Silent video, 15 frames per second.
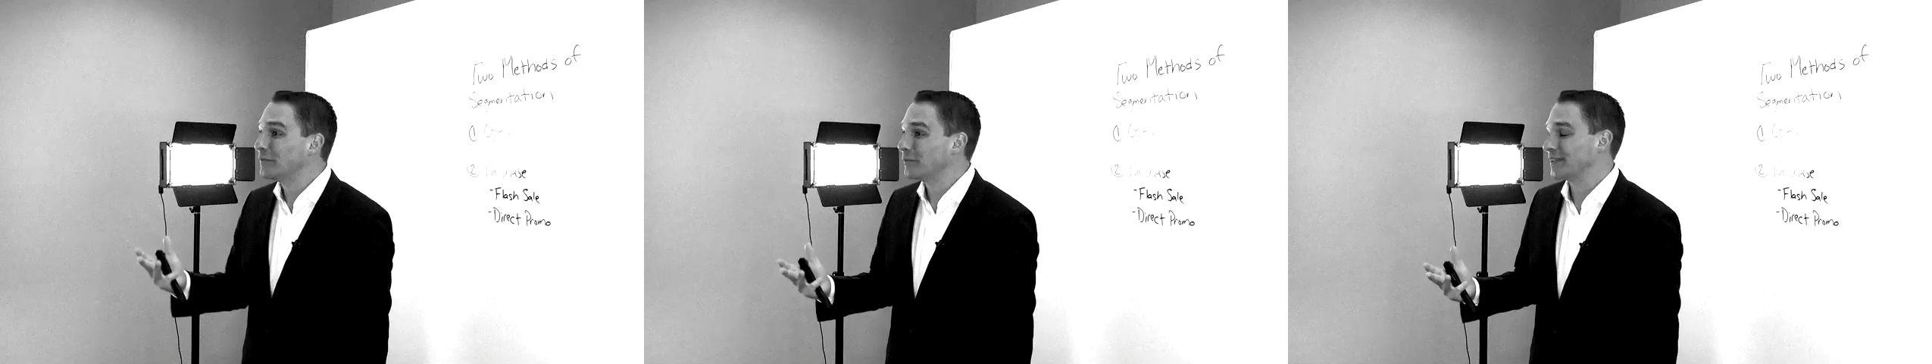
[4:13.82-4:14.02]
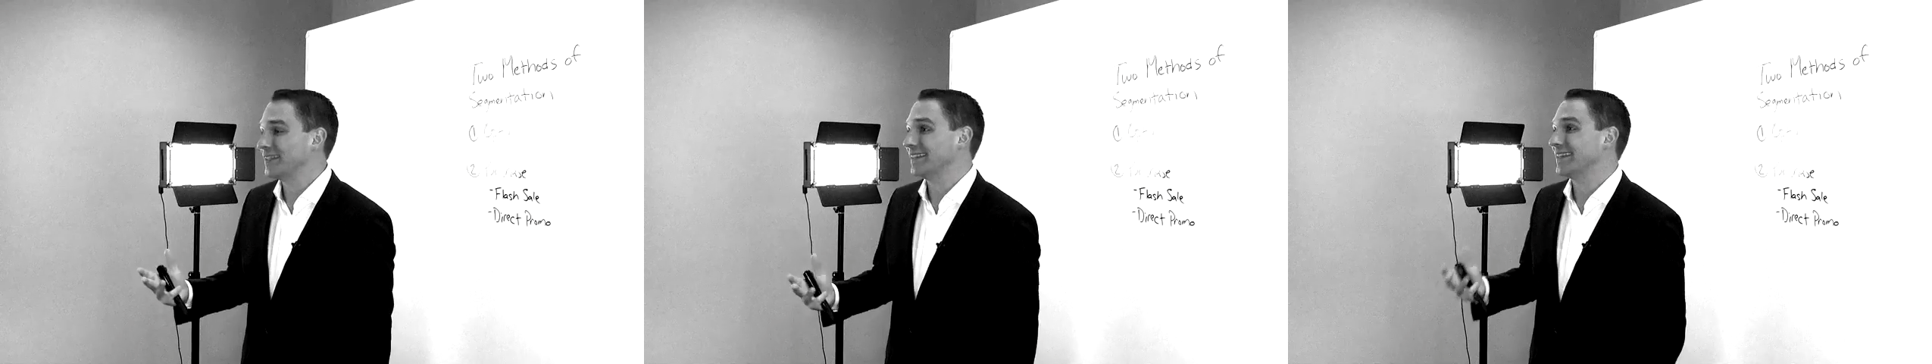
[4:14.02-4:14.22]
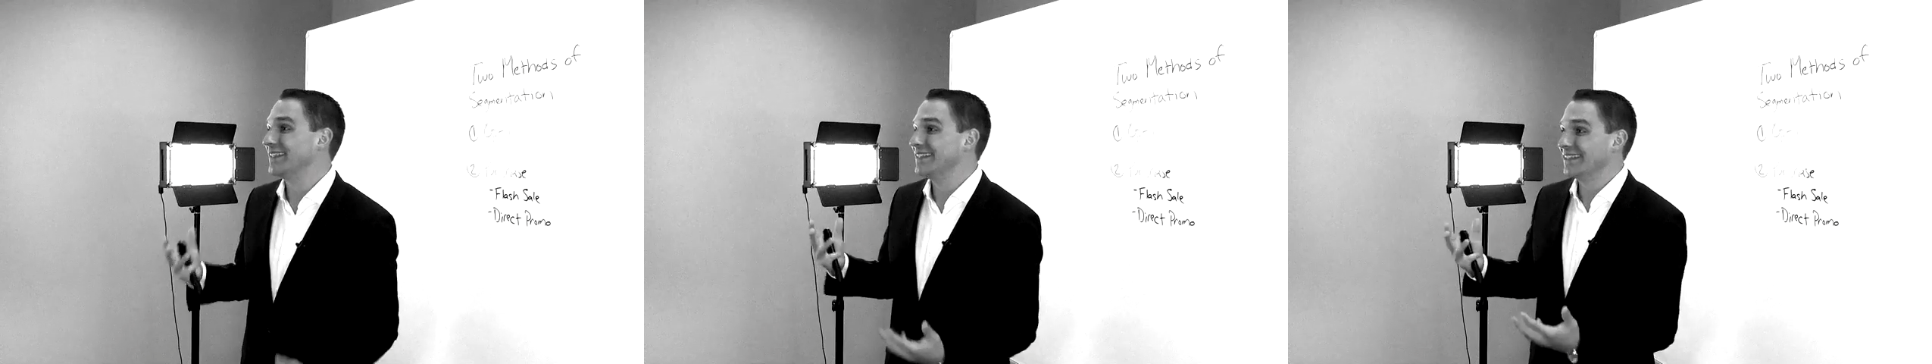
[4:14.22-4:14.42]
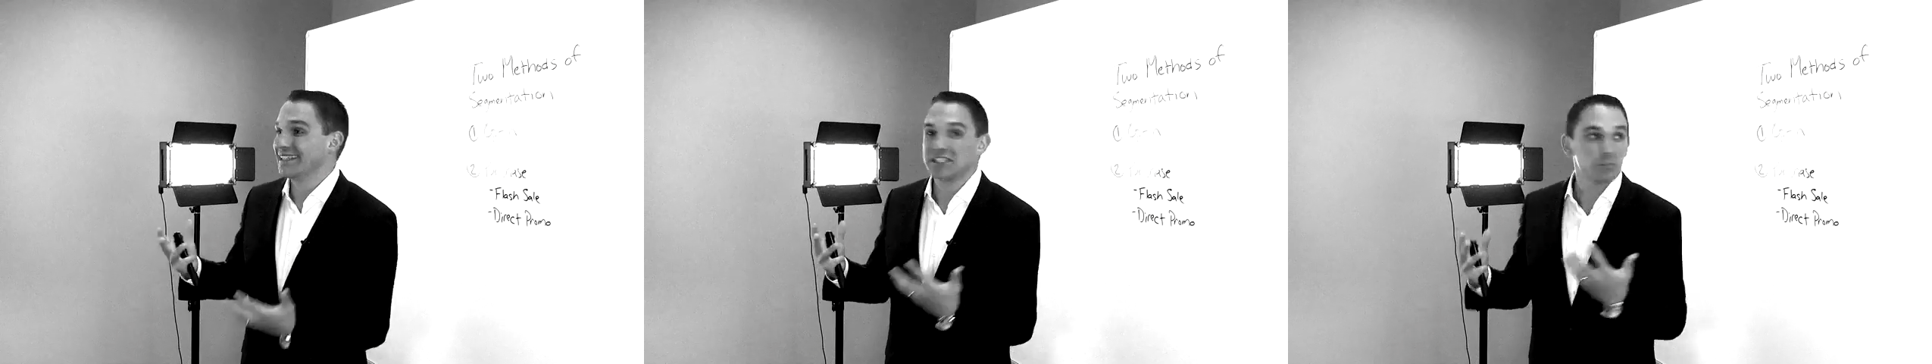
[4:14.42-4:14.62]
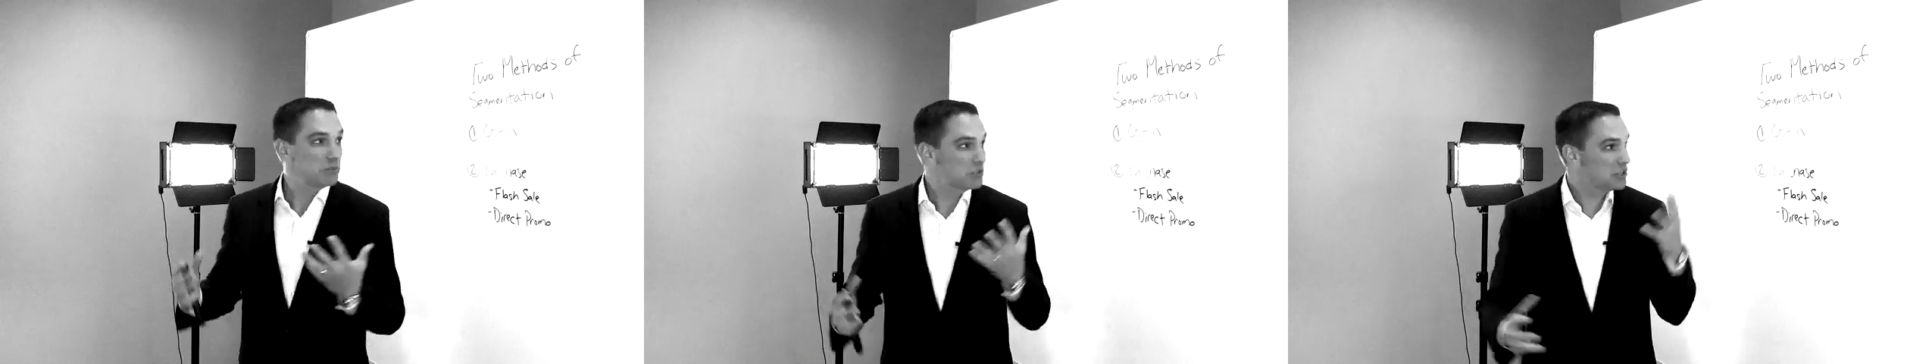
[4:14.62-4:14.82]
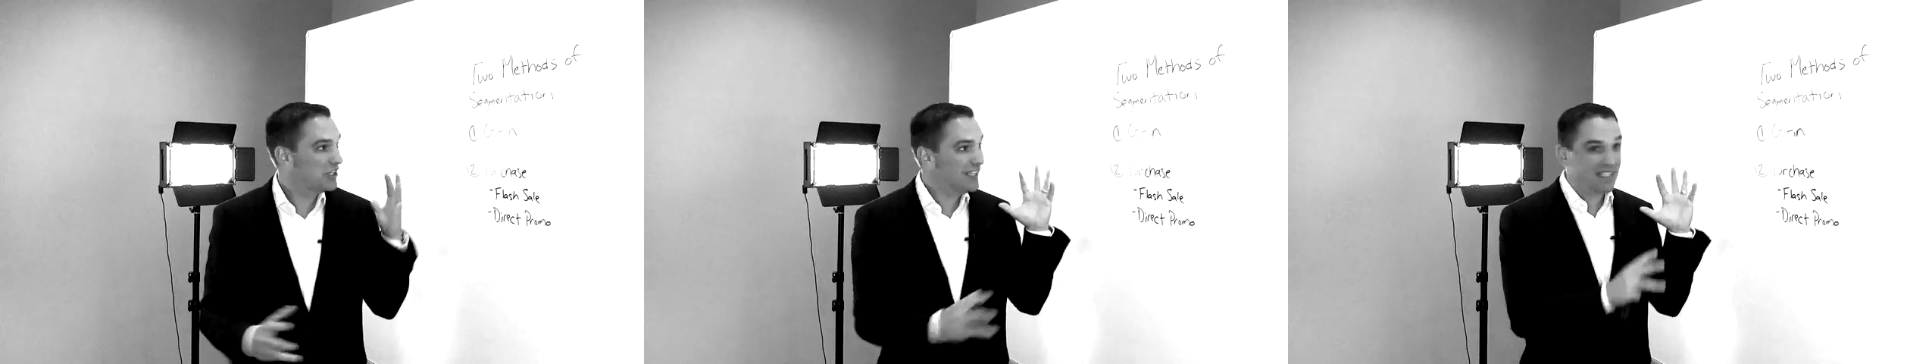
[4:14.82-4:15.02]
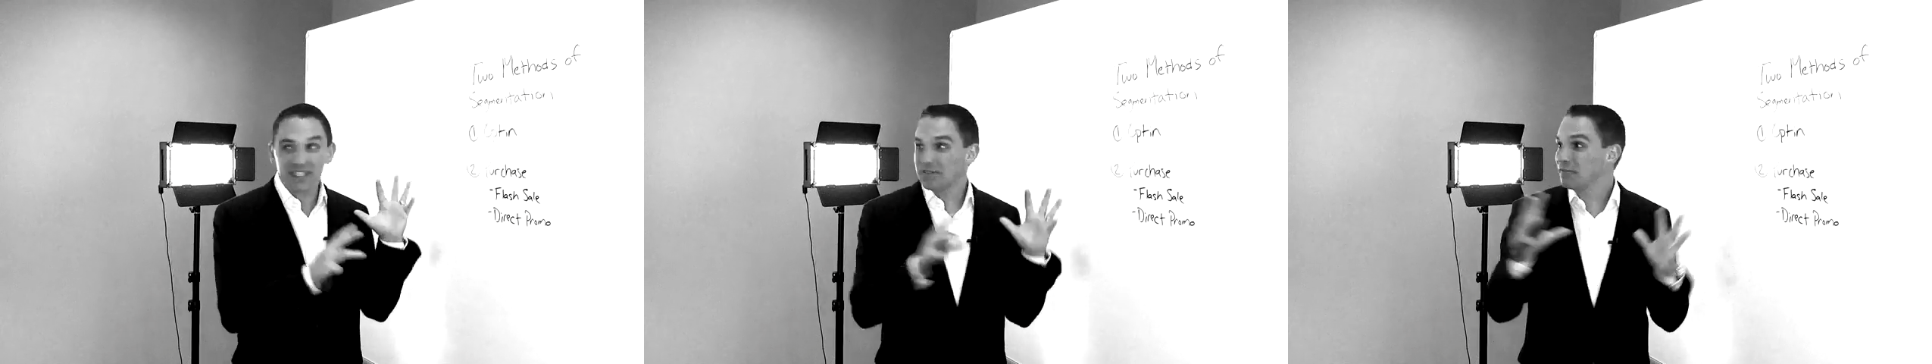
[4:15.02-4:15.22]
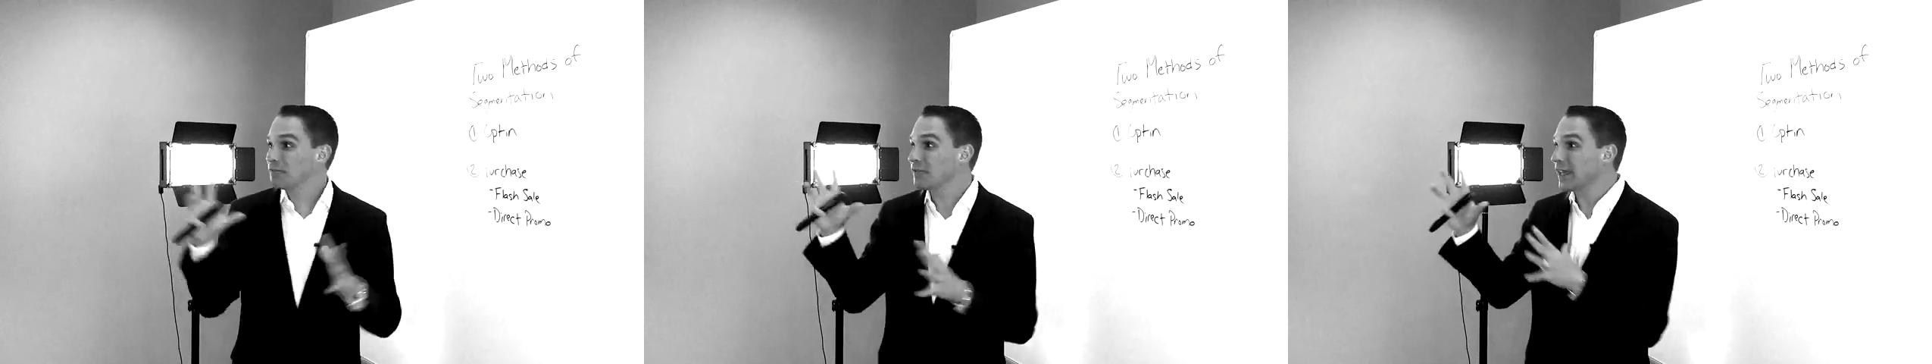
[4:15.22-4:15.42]
fun with it. This machine
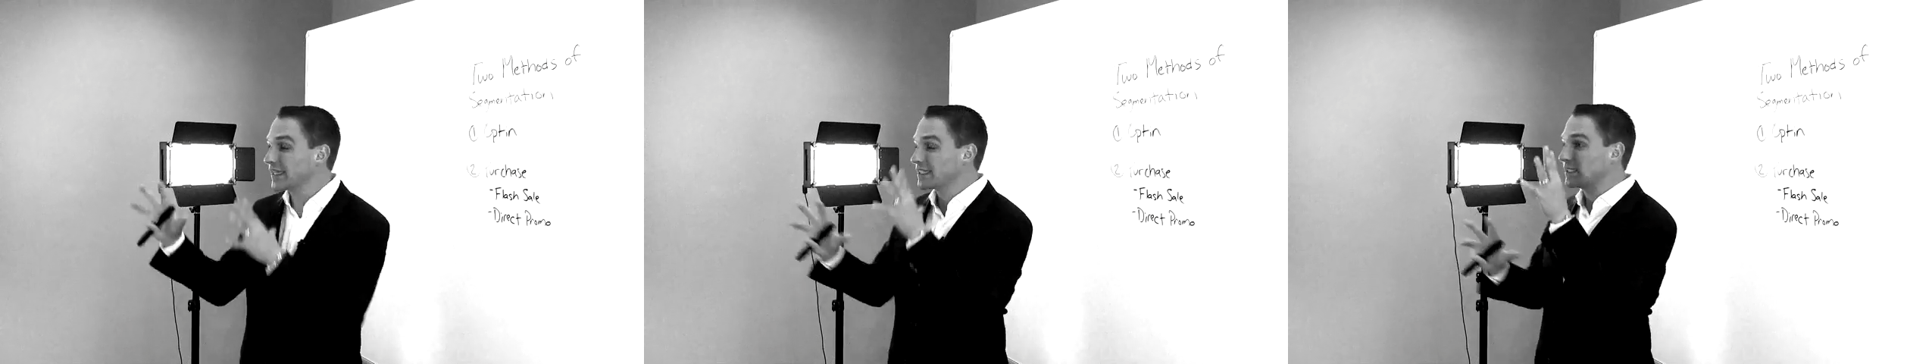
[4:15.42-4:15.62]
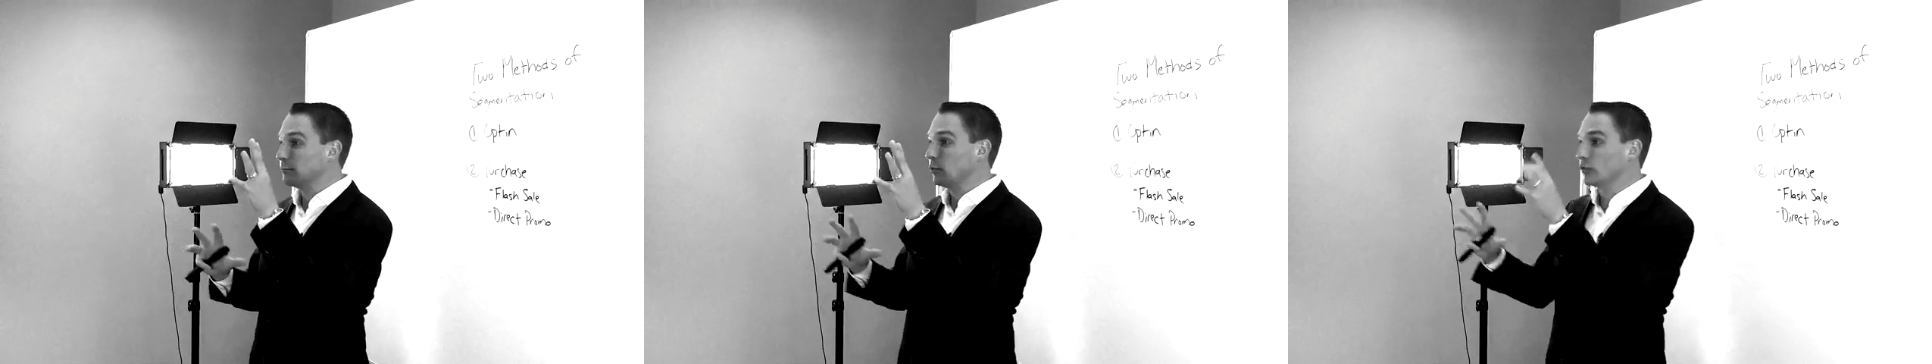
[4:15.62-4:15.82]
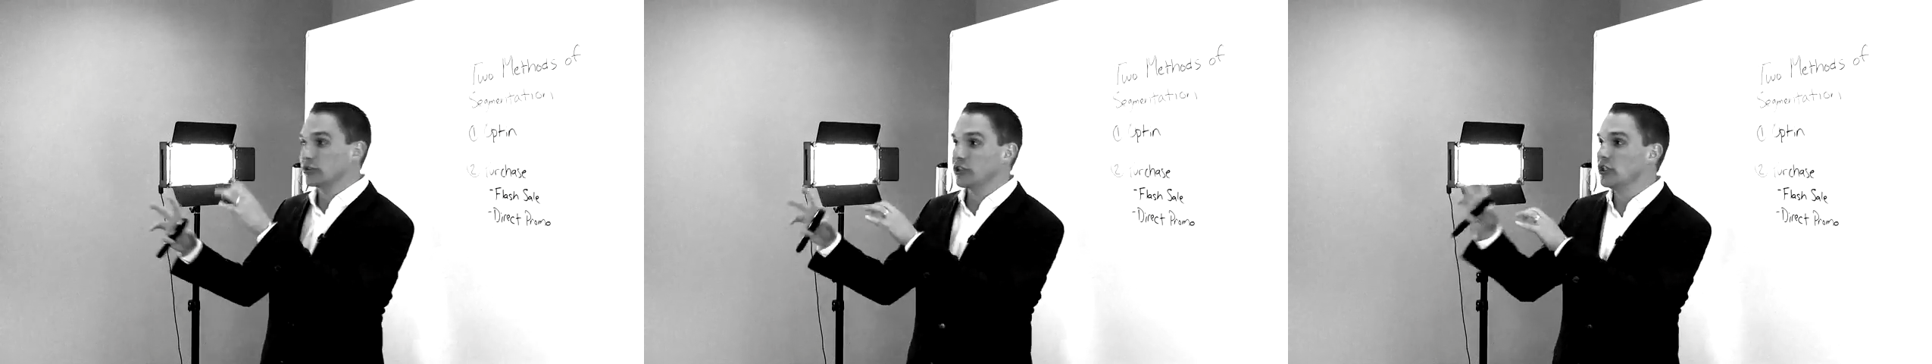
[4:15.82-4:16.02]
is flexible